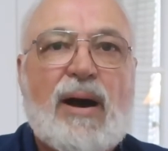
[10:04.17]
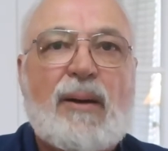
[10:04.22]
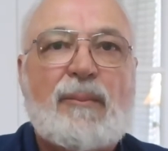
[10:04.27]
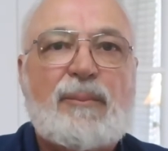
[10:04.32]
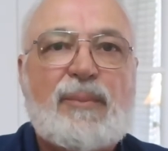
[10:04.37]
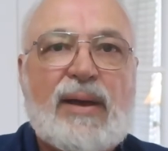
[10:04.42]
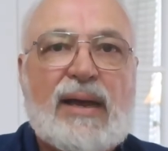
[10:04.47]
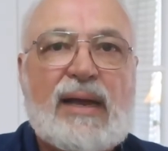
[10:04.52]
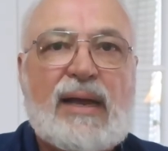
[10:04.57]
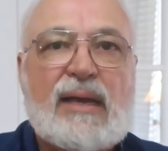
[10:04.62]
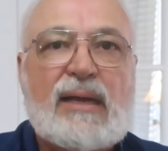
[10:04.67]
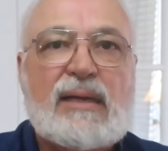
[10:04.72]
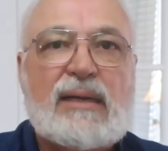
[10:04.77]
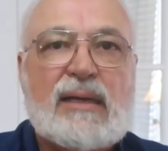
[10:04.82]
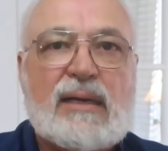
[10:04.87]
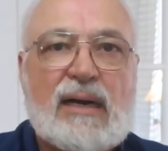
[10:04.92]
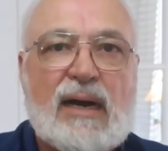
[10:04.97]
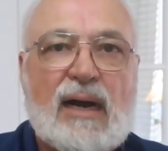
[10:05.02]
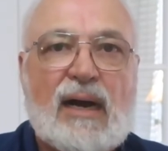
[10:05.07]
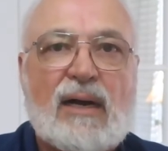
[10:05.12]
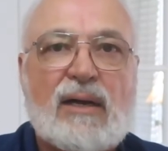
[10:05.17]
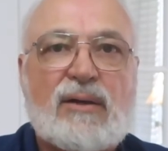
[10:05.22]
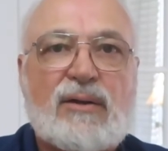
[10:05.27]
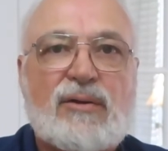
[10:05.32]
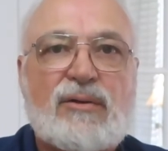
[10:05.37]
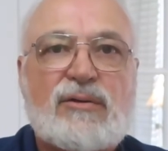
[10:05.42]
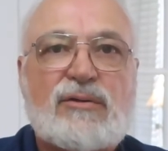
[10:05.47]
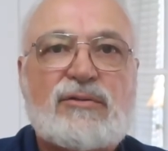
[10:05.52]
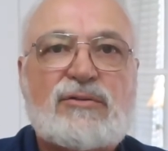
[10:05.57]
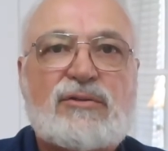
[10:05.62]
Pompey
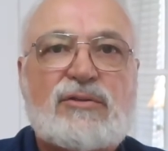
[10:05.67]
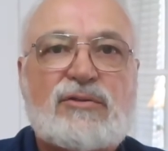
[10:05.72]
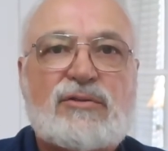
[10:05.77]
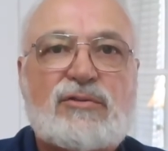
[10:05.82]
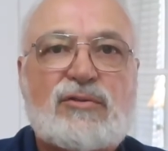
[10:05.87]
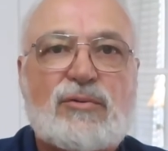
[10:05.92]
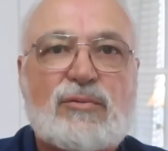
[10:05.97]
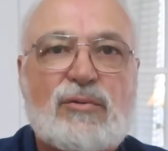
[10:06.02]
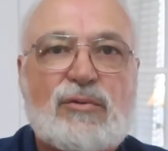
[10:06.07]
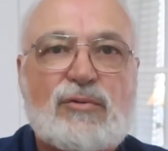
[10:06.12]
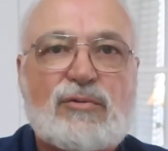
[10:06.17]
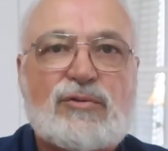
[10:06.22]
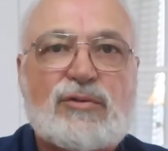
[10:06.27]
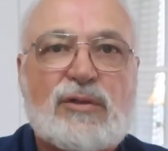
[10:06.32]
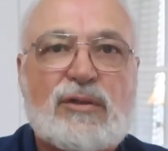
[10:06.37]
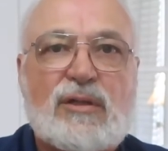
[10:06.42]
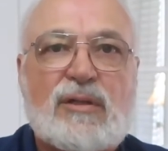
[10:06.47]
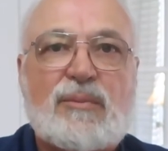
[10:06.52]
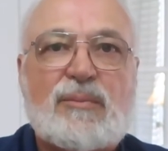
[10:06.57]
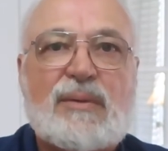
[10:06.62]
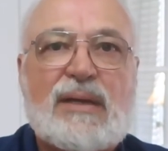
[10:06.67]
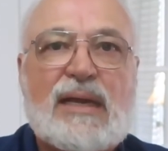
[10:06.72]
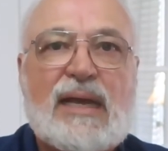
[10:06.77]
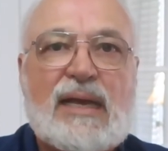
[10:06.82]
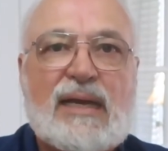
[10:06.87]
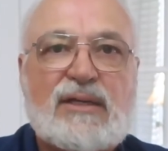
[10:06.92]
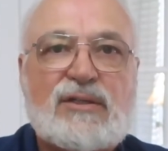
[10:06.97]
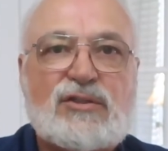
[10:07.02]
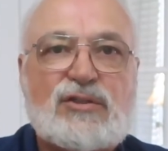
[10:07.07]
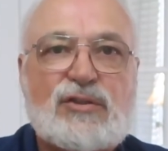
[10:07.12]
conquers Jerusalem
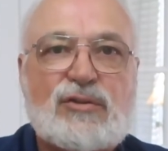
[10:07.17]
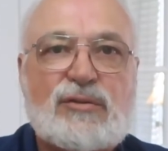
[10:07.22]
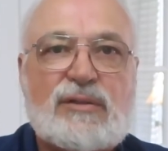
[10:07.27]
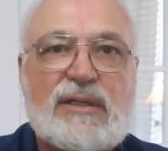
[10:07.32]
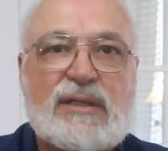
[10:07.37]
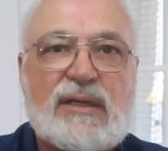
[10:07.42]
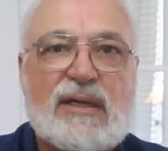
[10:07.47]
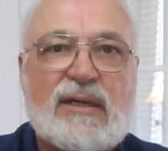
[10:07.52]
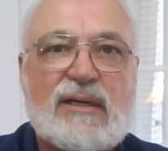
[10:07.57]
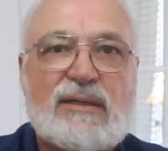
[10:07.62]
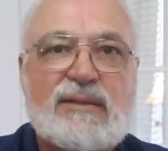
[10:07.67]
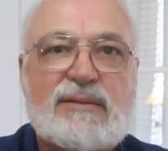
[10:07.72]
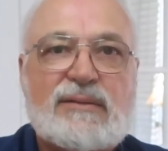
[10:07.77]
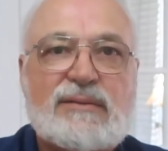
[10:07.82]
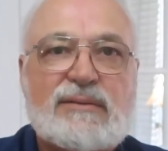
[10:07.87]
and Judea.